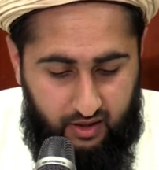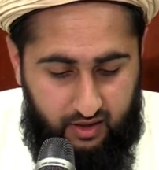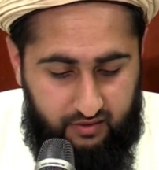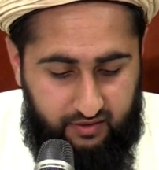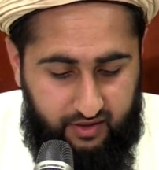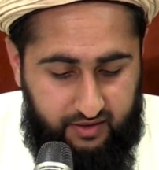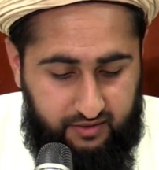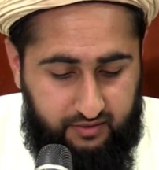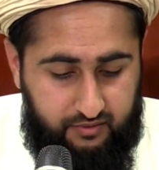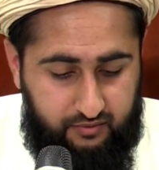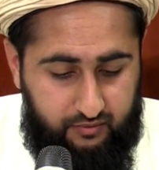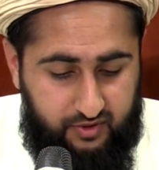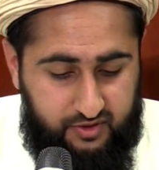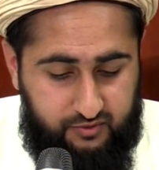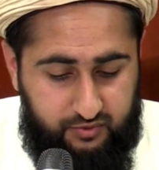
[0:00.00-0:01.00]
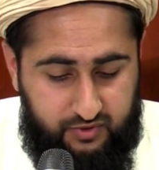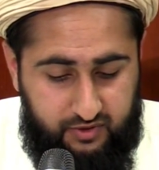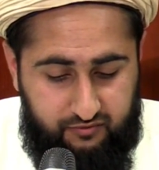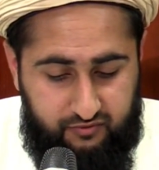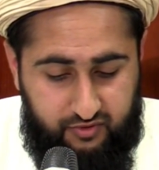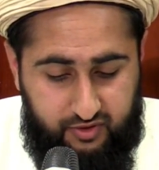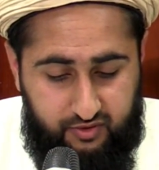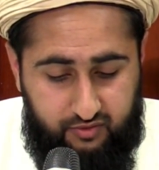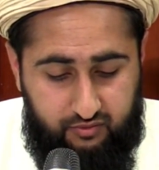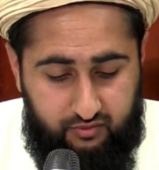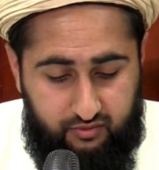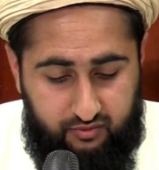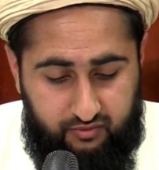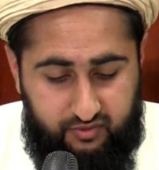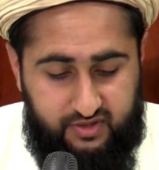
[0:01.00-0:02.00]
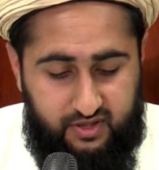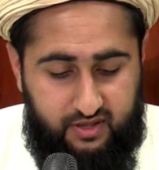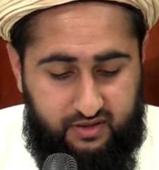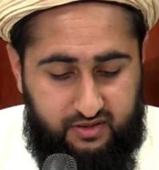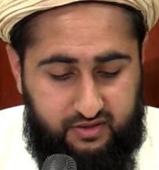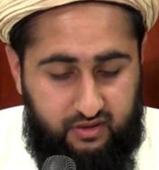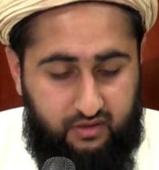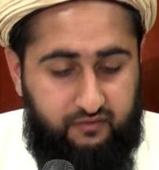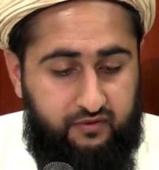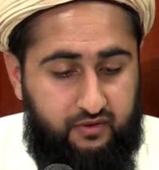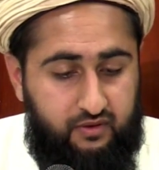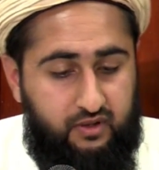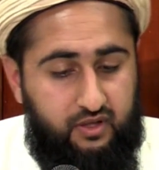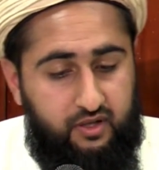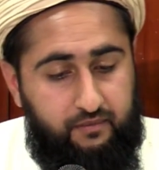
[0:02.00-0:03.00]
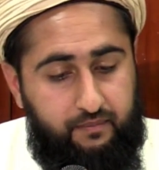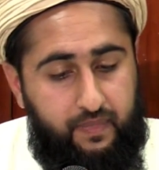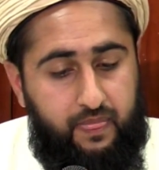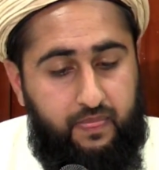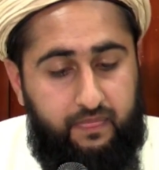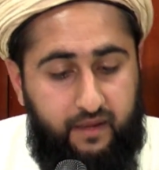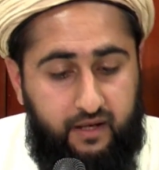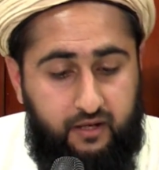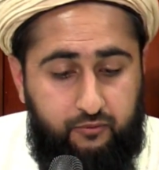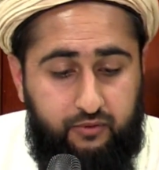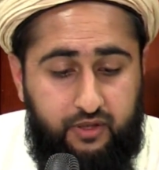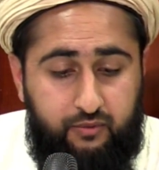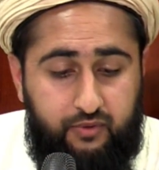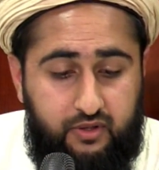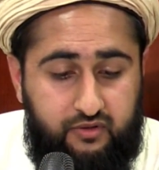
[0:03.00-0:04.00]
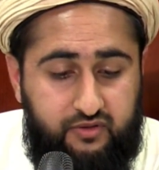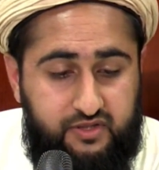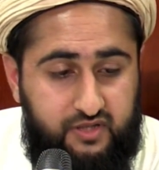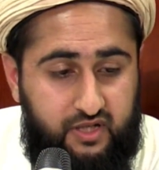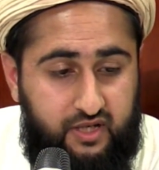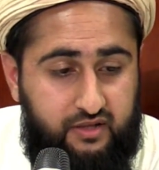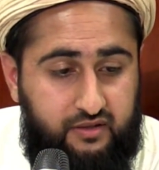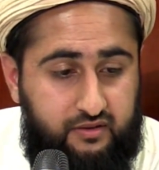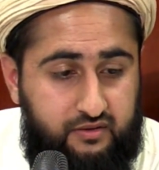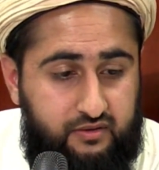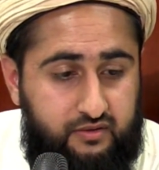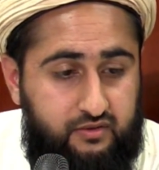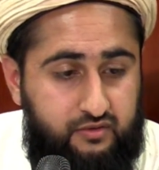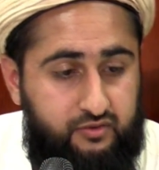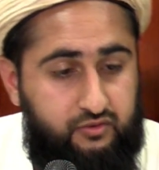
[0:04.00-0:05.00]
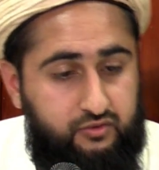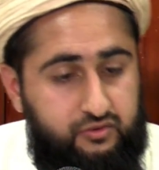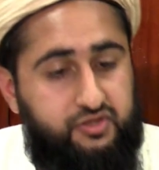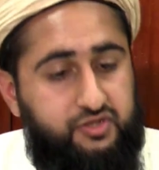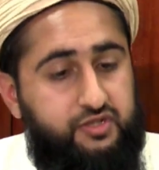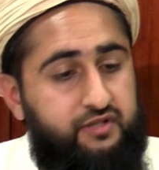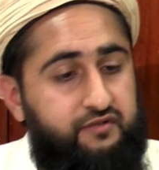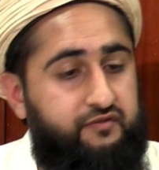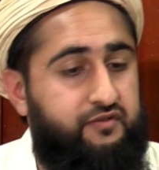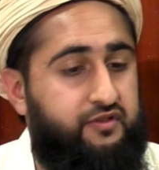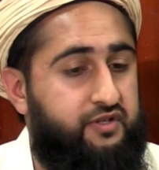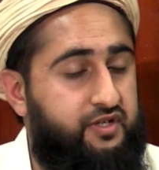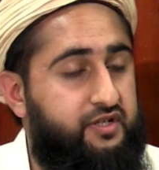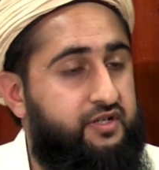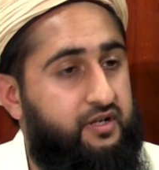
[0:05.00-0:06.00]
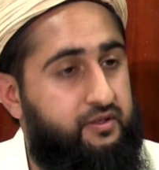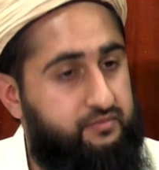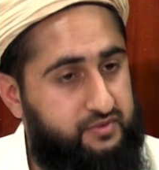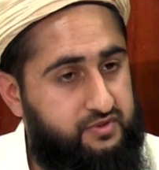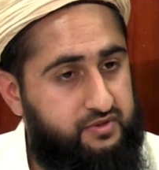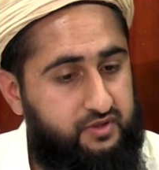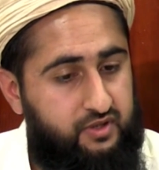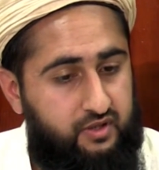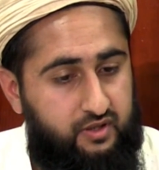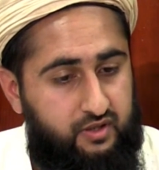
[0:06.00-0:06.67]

And then once we've recited Astaghfirullah, then we will recite Durood Sharif 3 times.